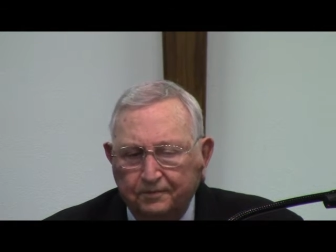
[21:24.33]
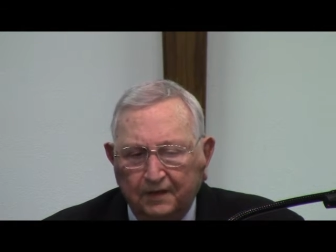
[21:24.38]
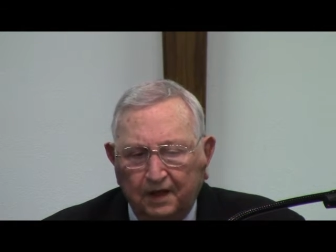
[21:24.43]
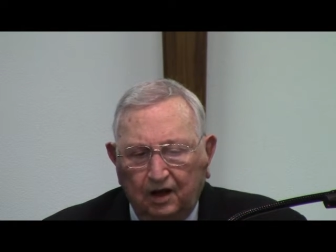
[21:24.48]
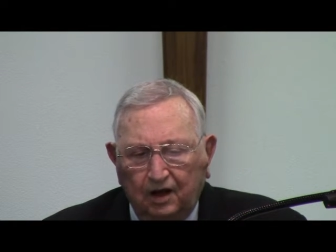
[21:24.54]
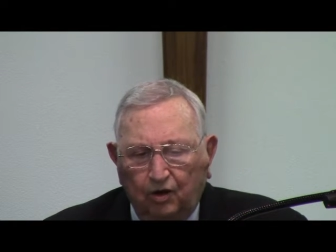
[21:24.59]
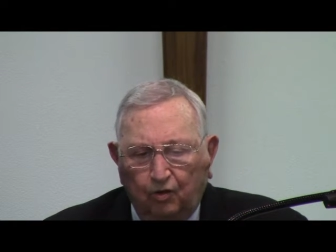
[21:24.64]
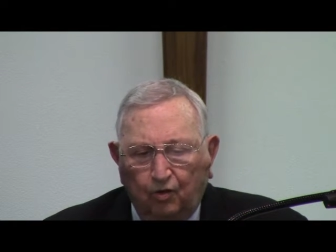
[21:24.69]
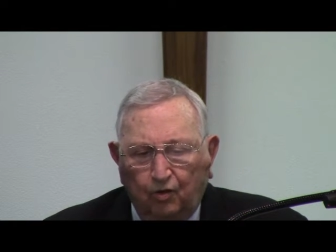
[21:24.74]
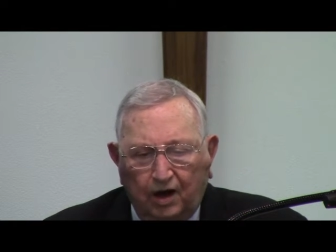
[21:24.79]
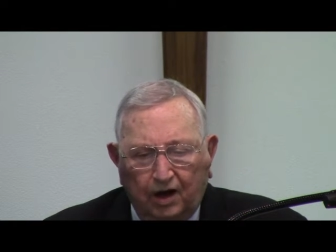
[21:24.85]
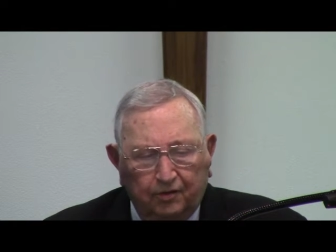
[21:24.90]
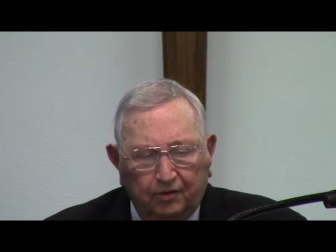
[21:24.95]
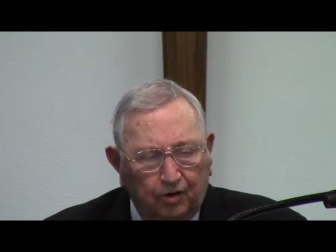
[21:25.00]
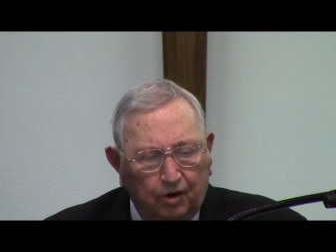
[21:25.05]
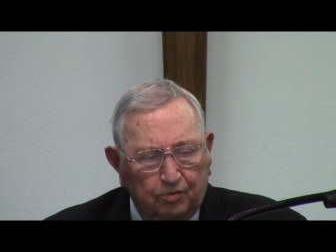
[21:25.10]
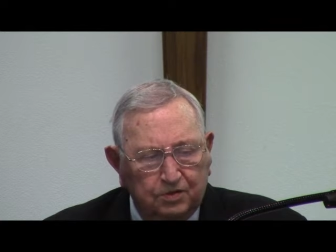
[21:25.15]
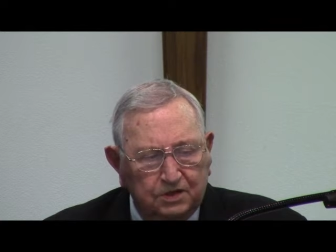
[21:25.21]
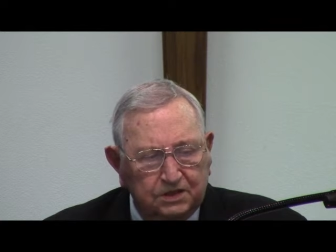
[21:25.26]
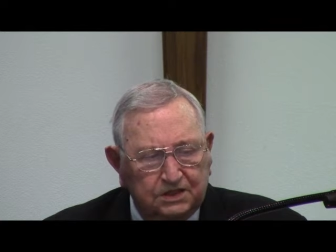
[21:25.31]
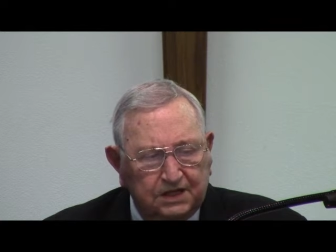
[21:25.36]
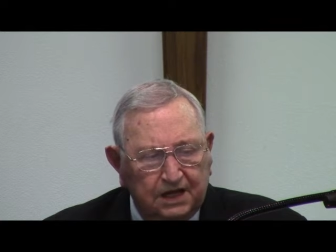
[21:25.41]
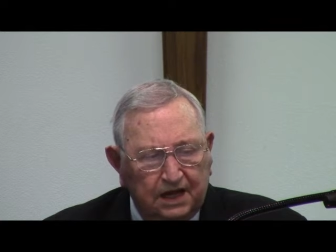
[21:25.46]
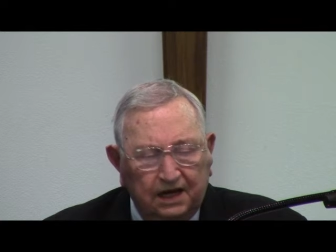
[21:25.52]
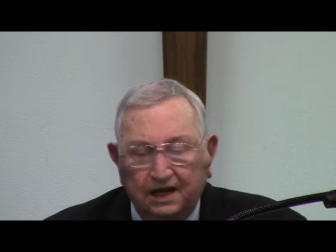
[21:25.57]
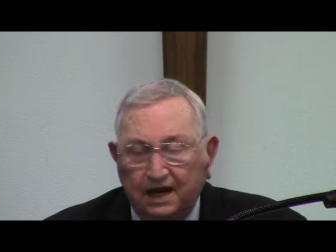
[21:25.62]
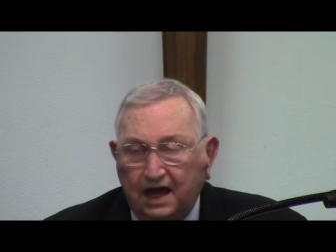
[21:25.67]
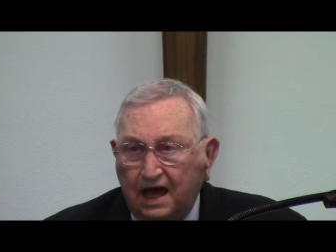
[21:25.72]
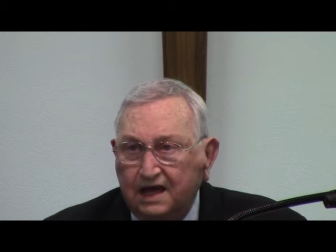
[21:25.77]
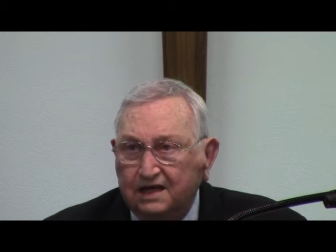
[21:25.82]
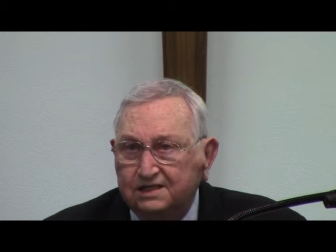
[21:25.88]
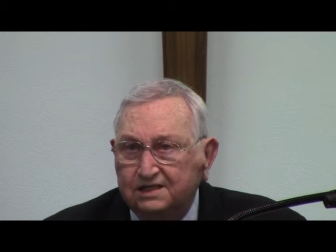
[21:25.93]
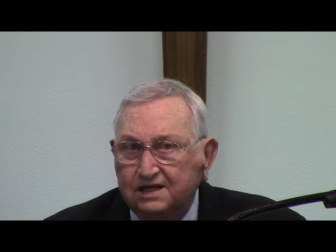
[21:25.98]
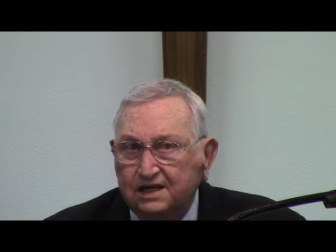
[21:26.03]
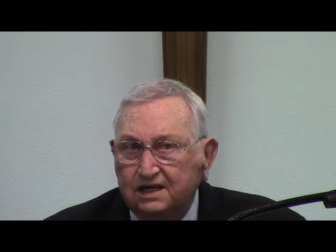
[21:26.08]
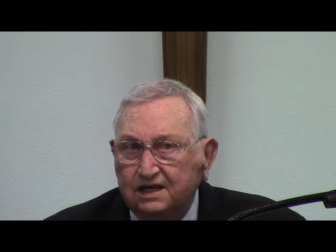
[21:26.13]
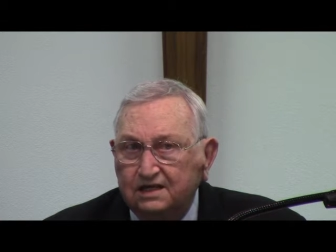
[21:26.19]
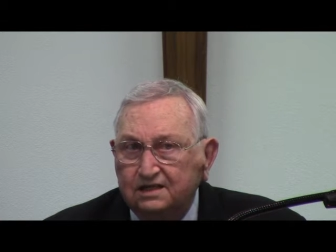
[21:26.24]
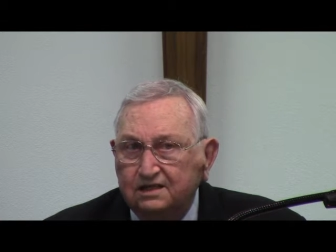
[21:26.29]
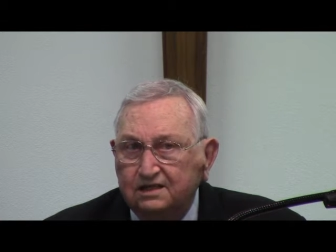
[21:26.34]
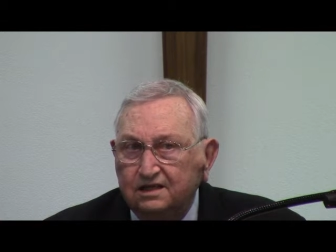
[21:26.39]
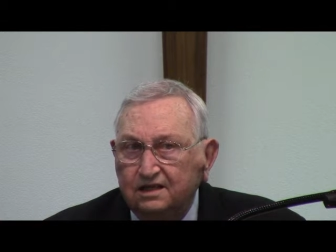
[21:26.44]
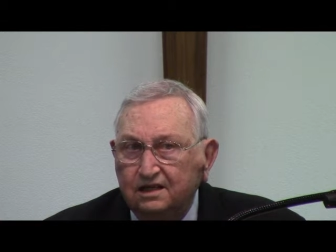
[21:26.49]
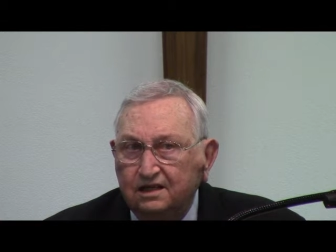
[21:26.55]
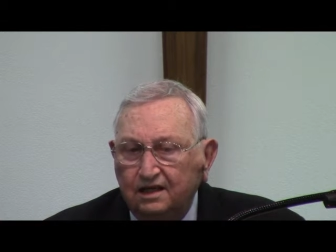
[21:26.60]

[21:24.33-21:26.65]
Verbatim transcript: You know what? Romans ten nine says,